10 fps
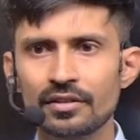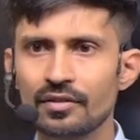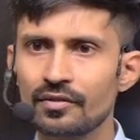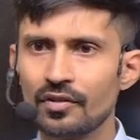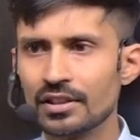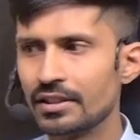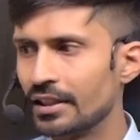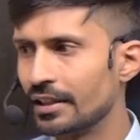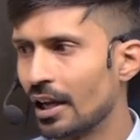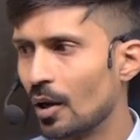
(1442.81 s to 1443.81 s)
First thing.
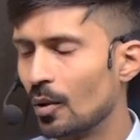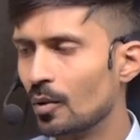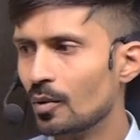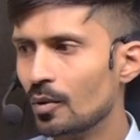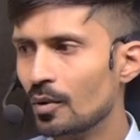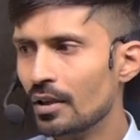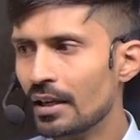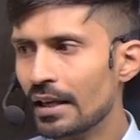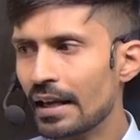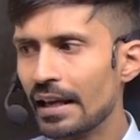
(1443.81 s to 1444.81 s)
Now,
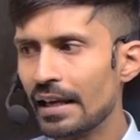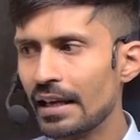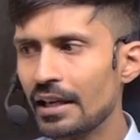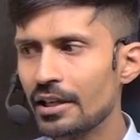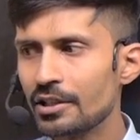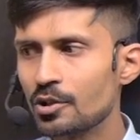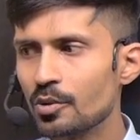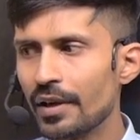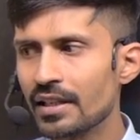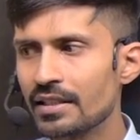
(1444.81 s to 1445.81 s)
a raised to
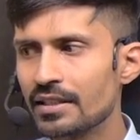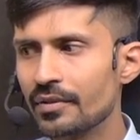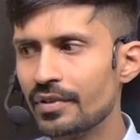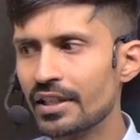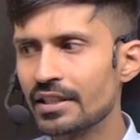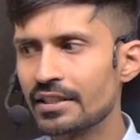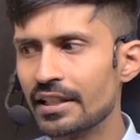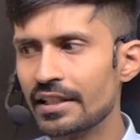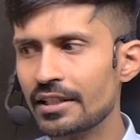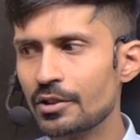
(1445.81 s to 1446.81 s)
x we study
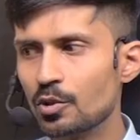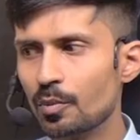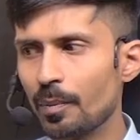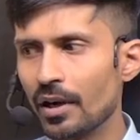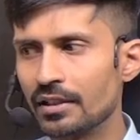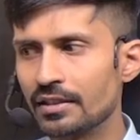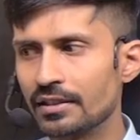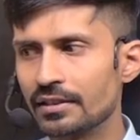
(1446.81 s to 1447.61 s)
in two parts.